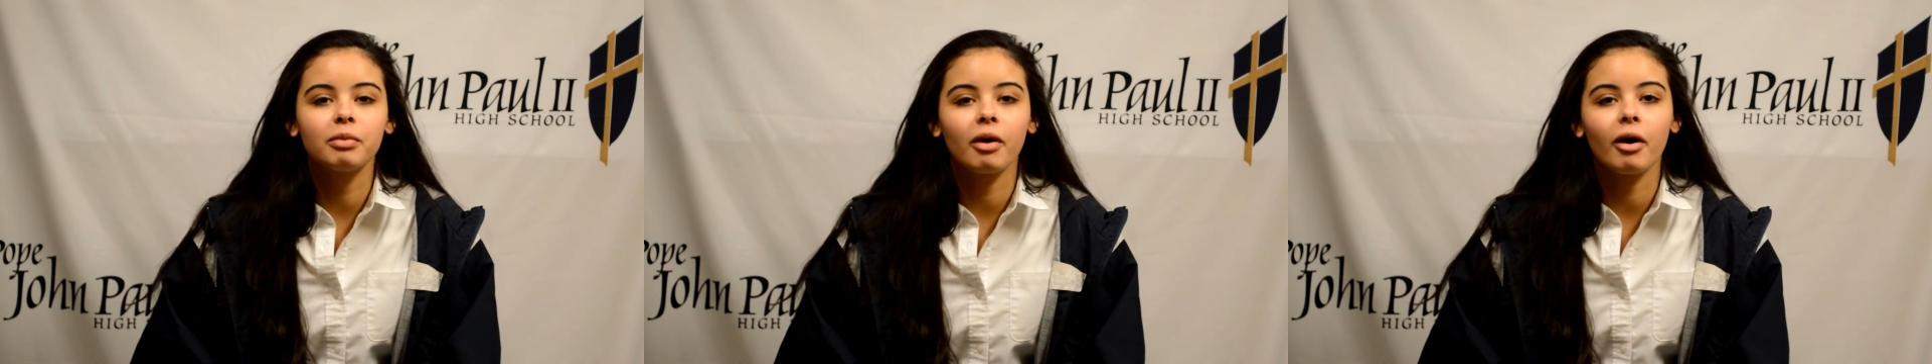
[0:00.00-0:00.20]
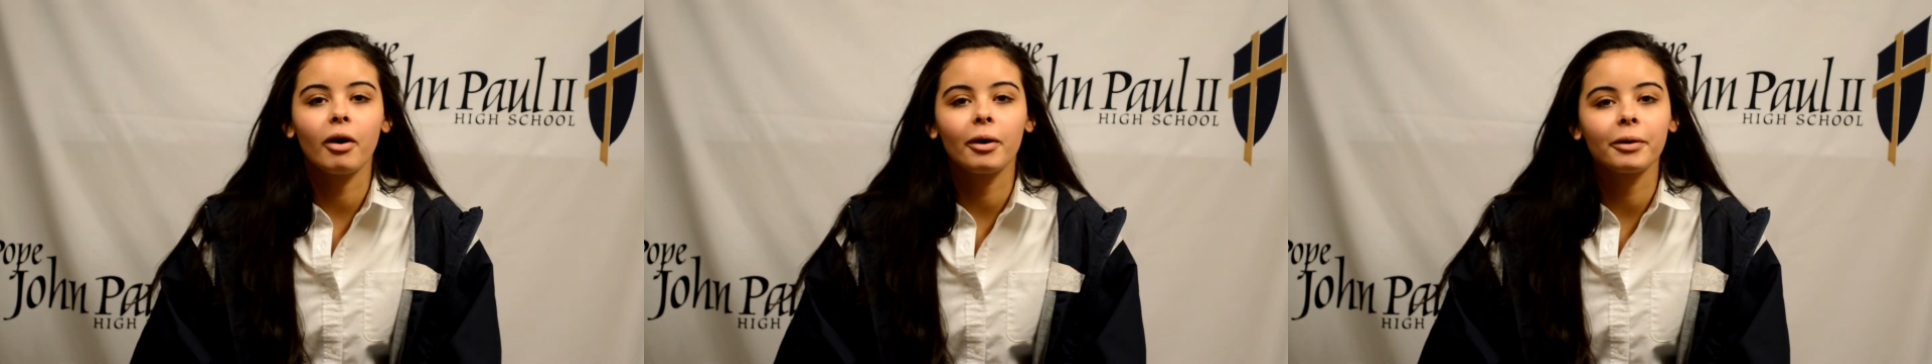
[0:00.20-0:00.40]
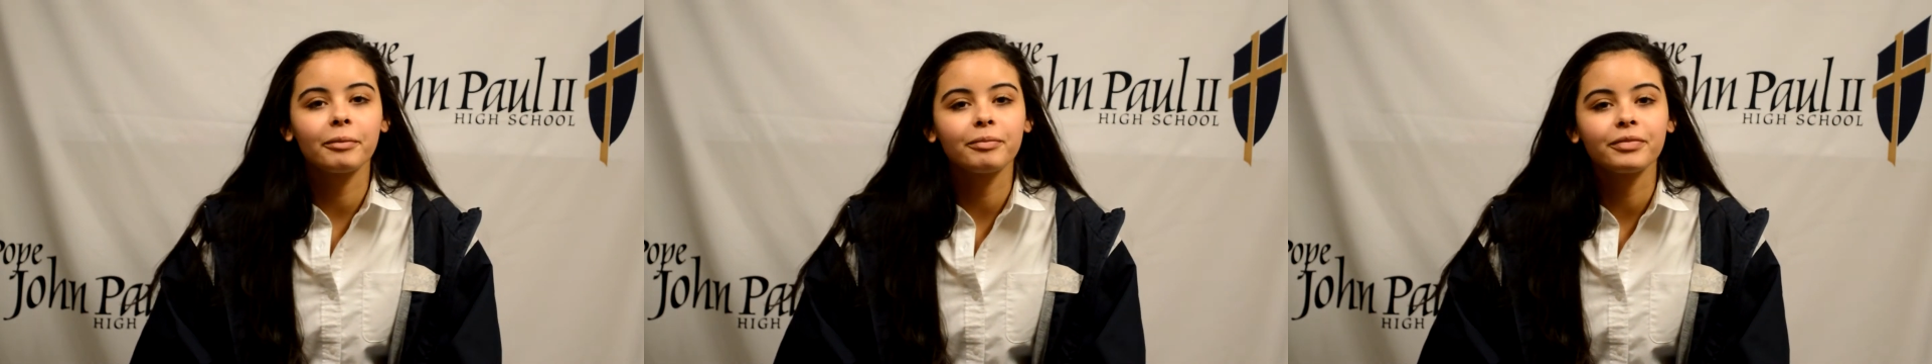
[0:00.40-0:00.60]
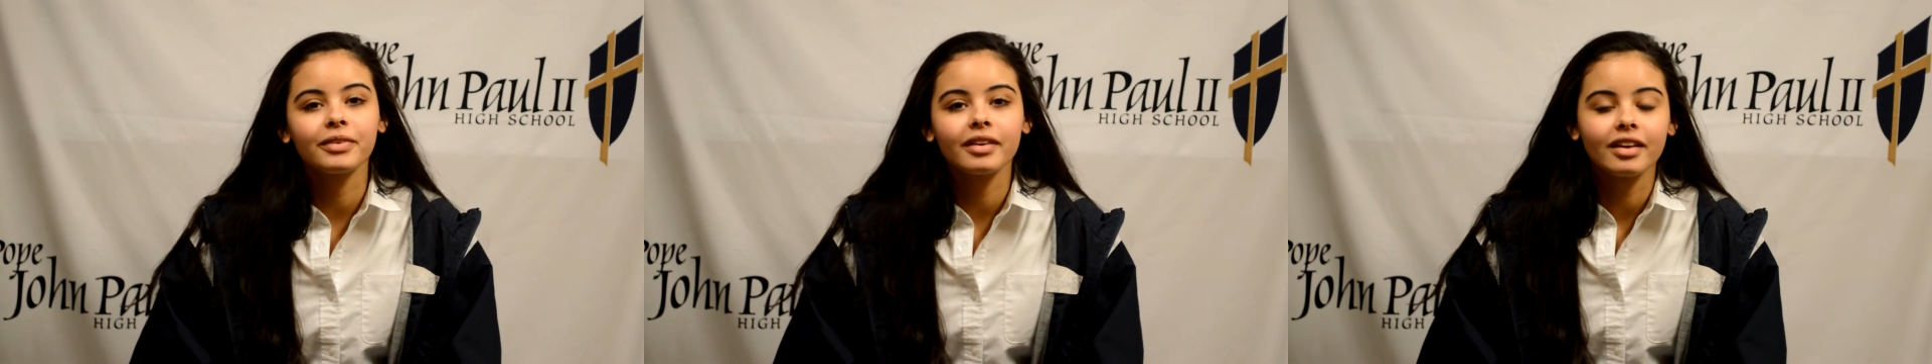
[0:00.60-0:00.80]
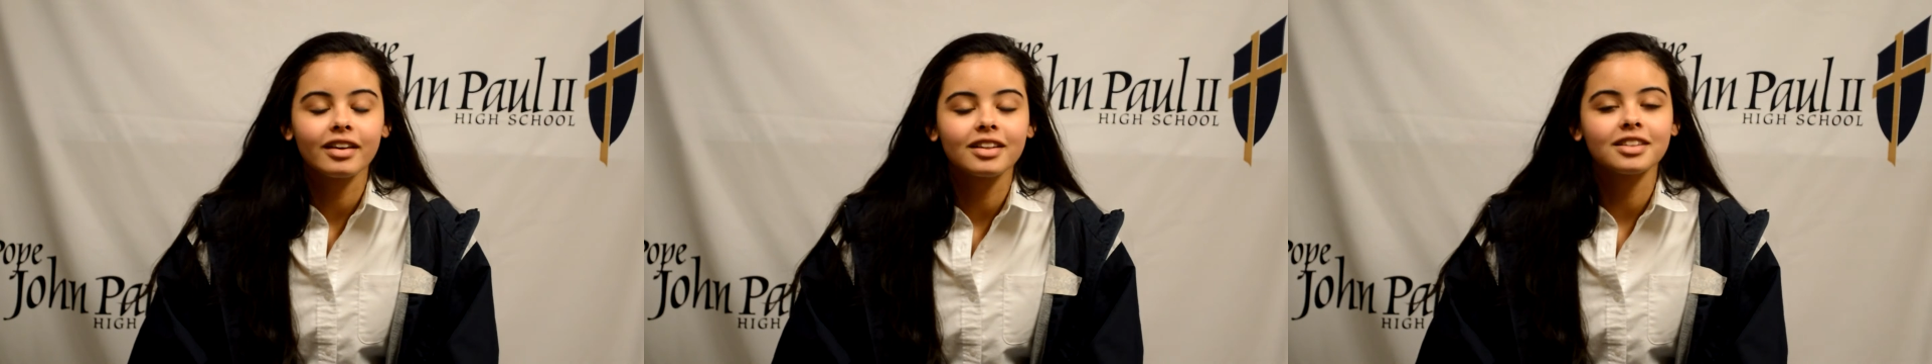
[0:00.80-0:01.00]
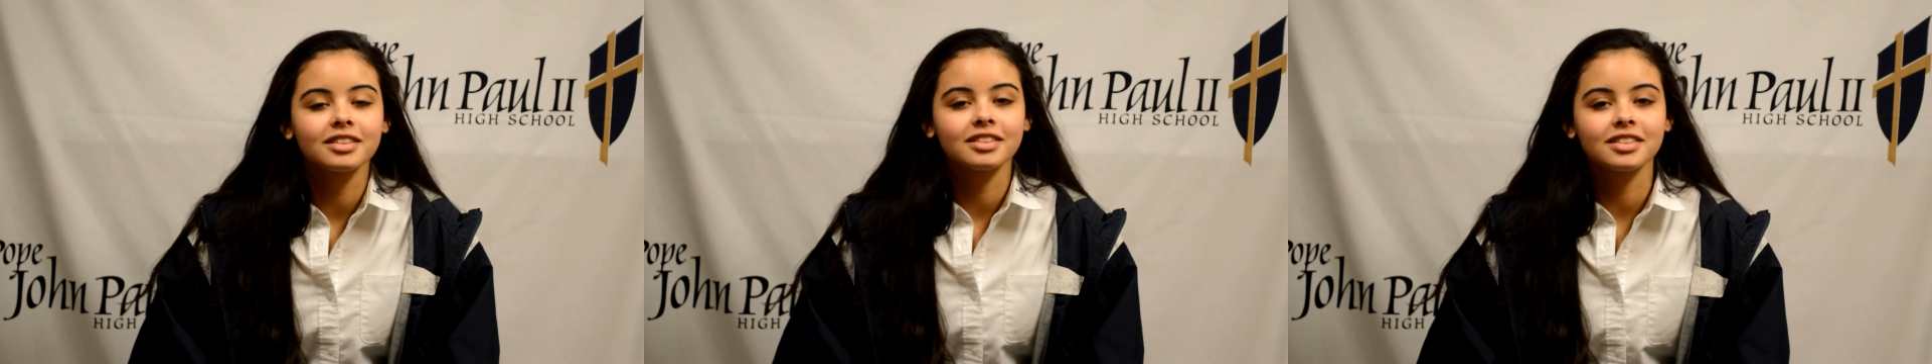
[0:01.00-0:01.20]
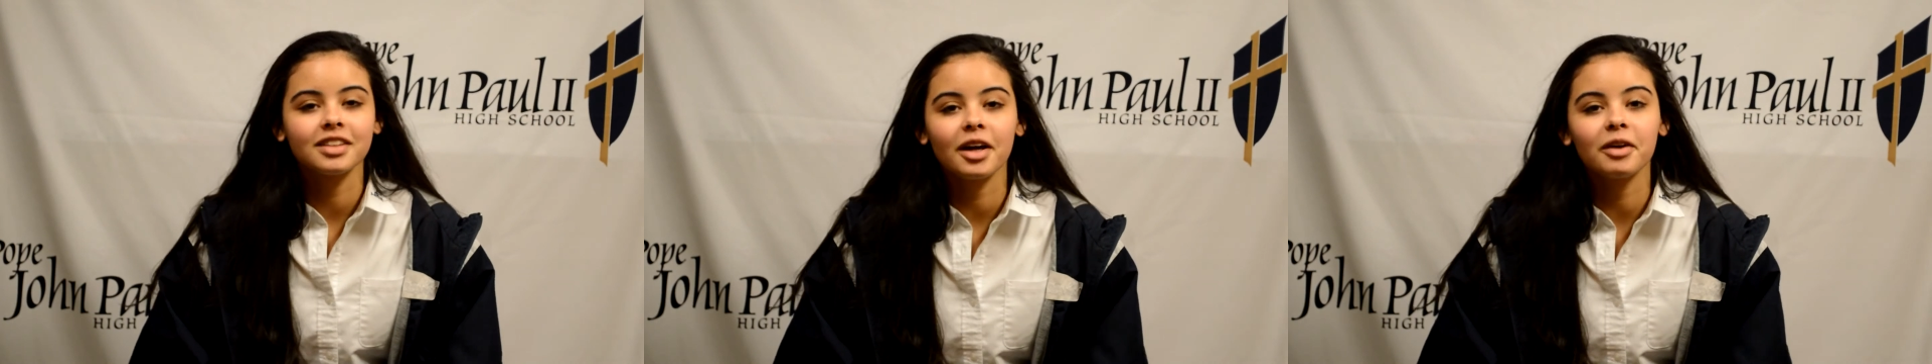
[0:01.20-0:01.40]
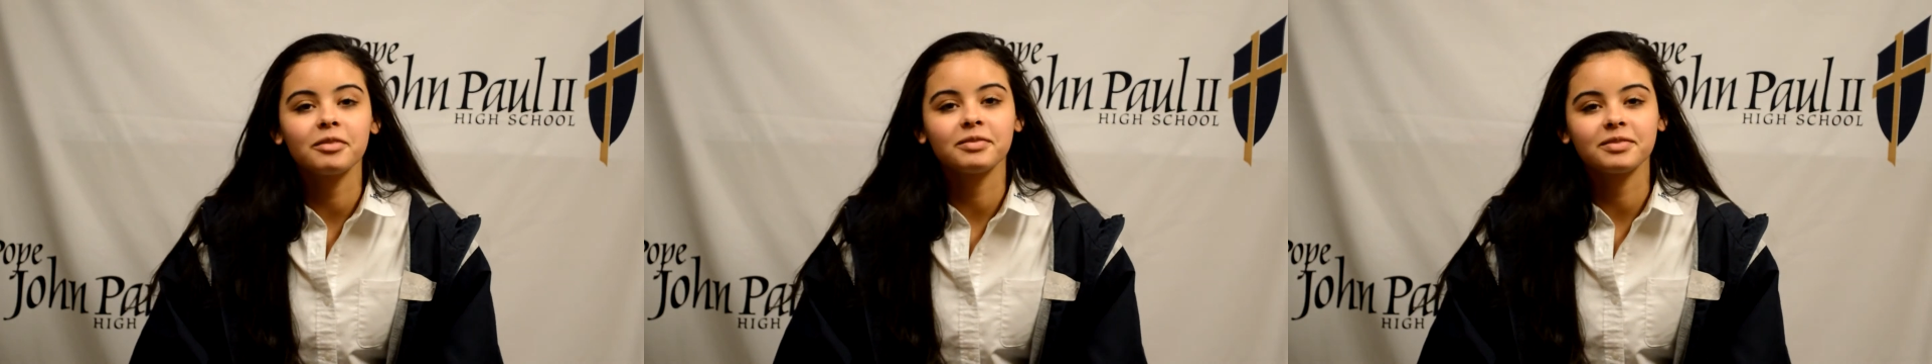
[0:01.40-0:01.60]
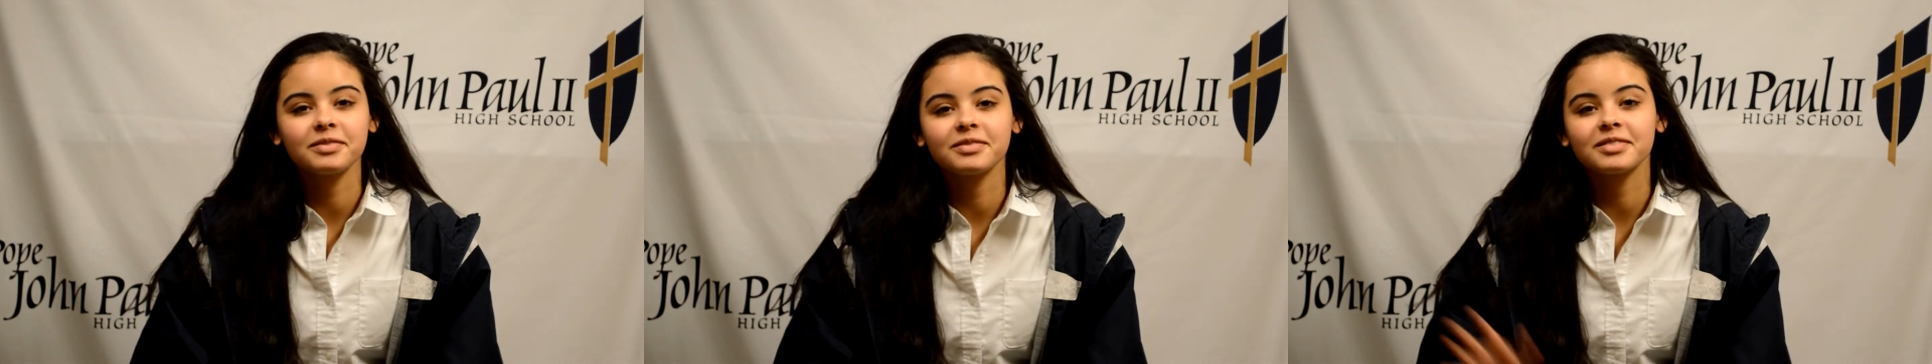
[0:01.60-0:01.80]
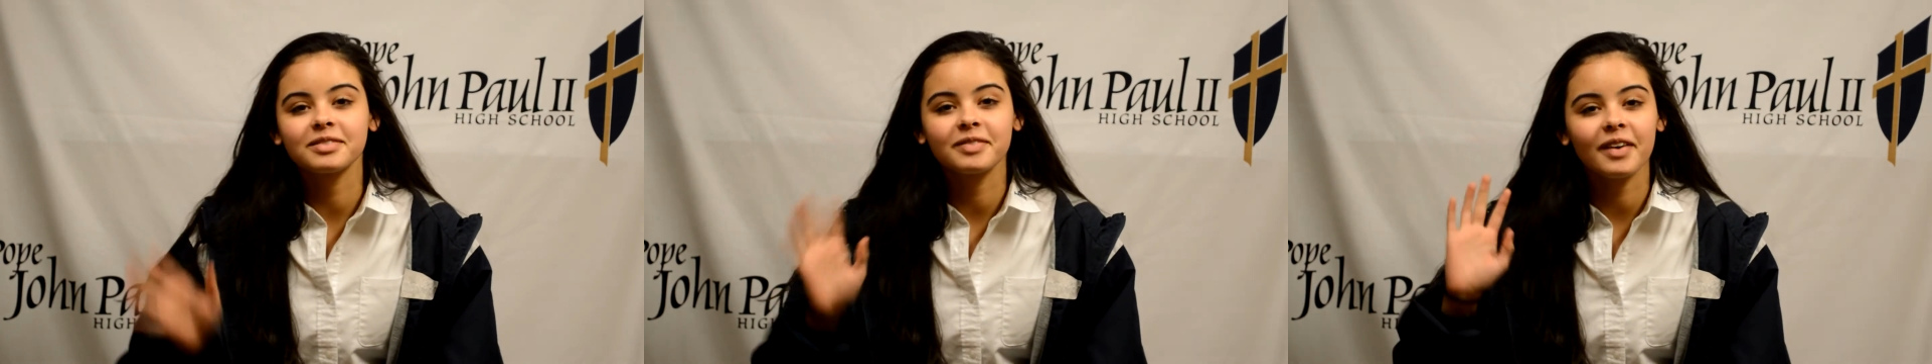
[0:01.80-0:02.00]
yeah,
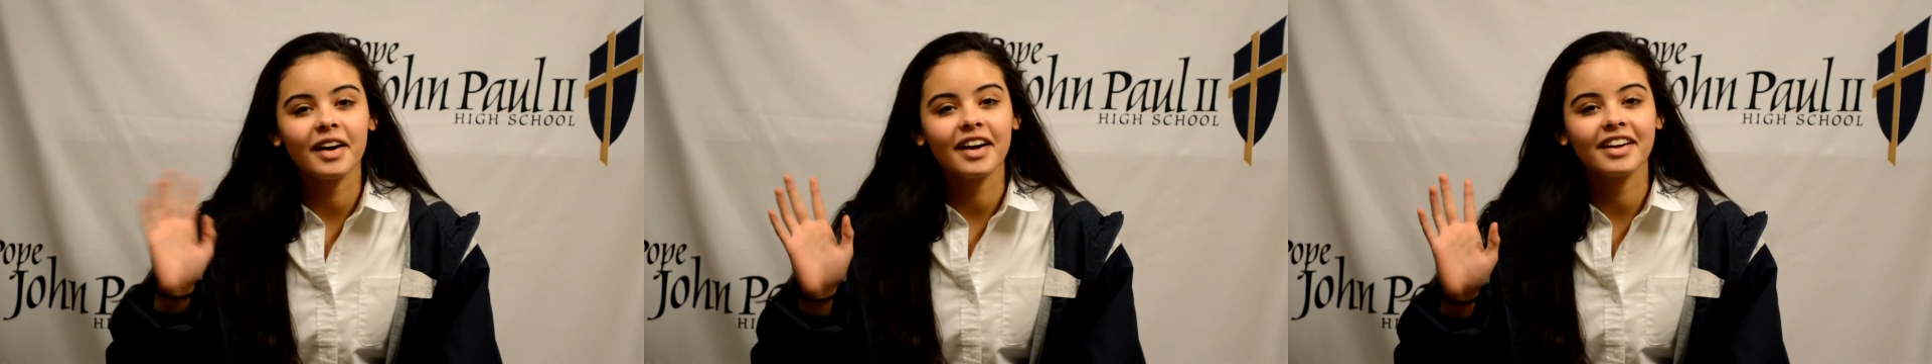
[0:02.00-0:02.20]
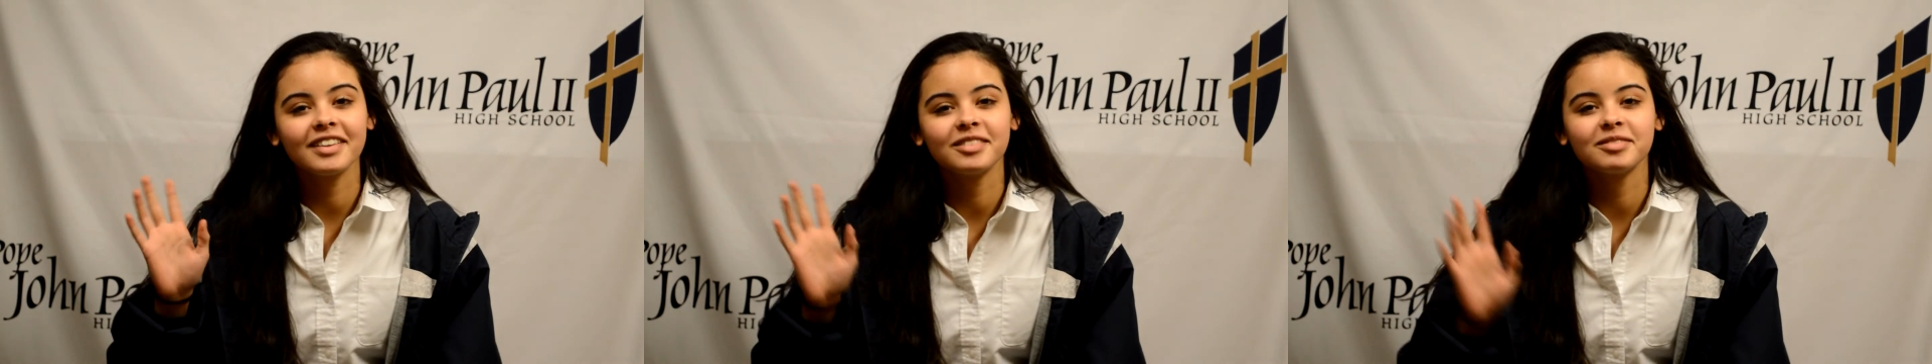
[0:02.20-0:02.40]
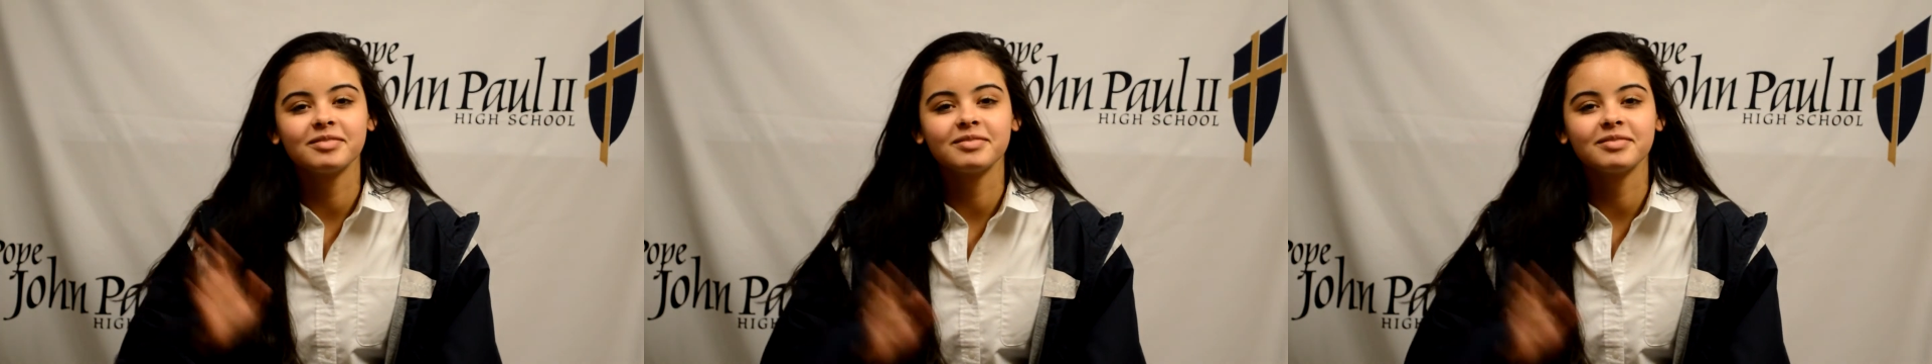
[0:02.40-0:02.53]
bye.